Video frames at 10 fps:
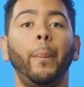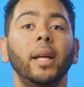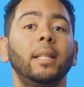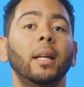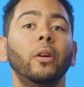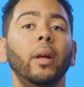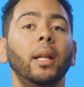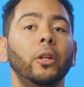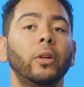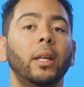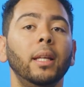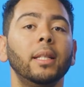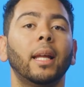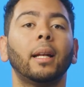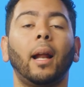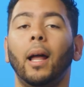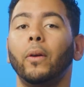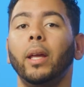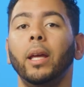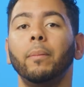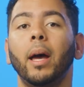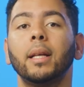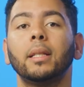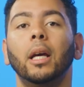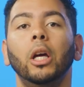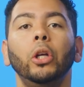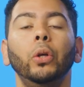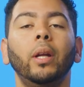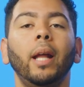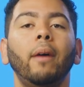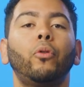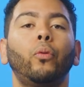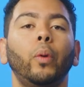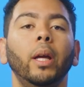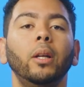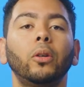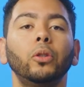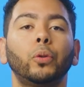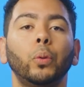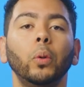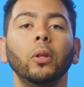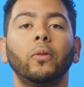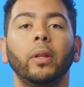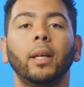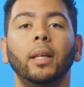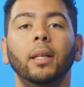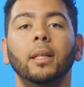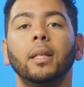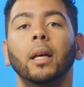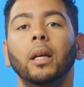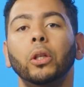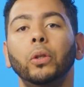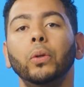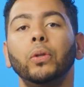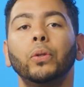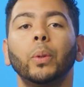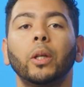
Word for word: By generating your keys in Cloud KMS, you can have greater control over the keys used to